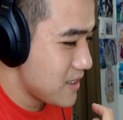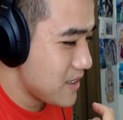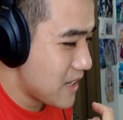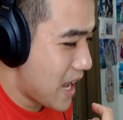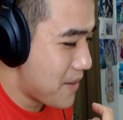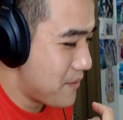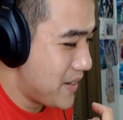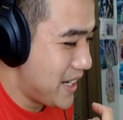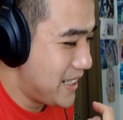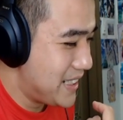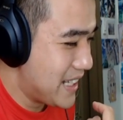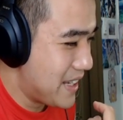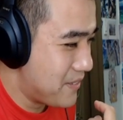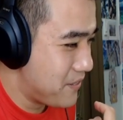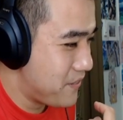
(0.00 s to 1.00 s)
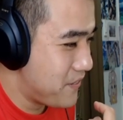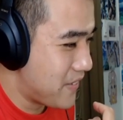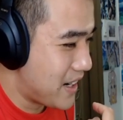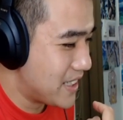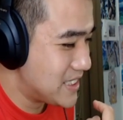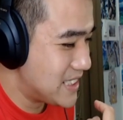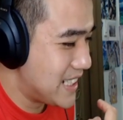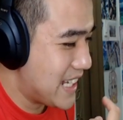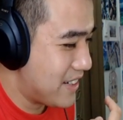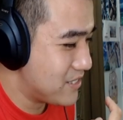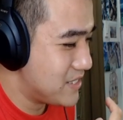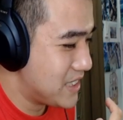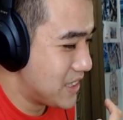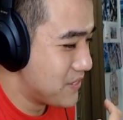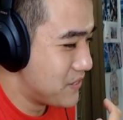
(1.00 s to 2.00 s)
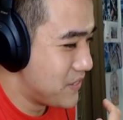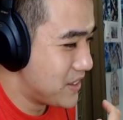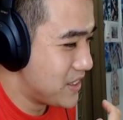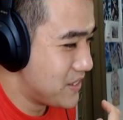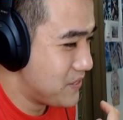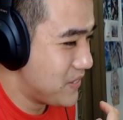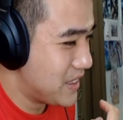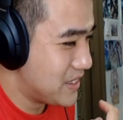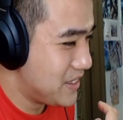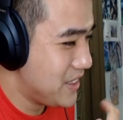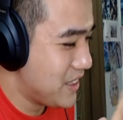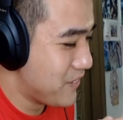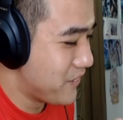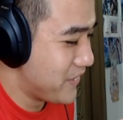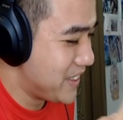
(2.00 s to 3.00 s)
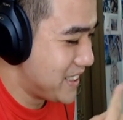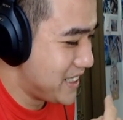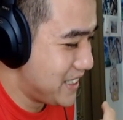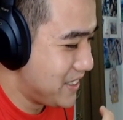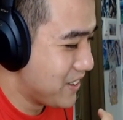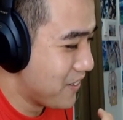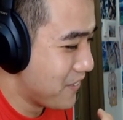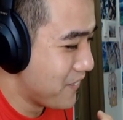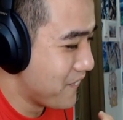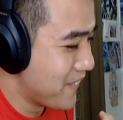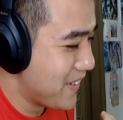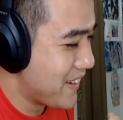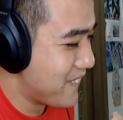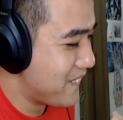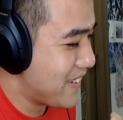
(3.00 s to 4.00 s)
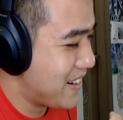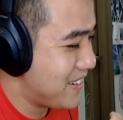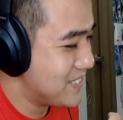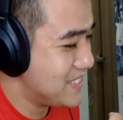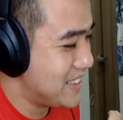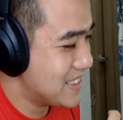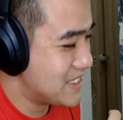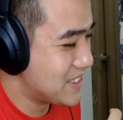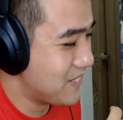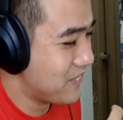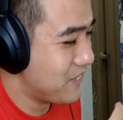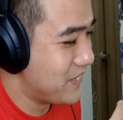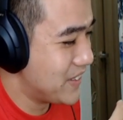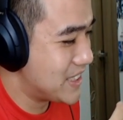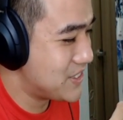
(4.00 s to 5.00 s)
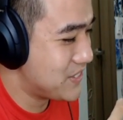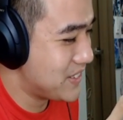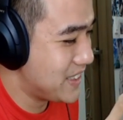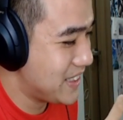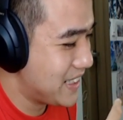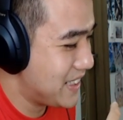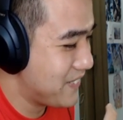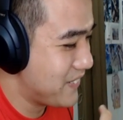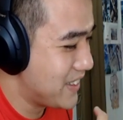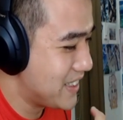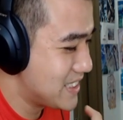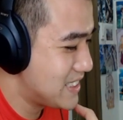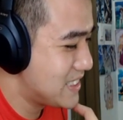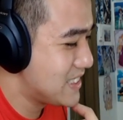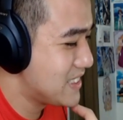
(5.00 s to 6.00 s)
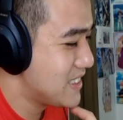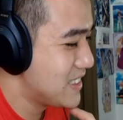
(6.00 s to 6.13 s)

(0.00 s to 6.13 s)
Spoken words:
I mean, they're partially outnumbered, but you know, Wein, he know a way around this of victory anyways.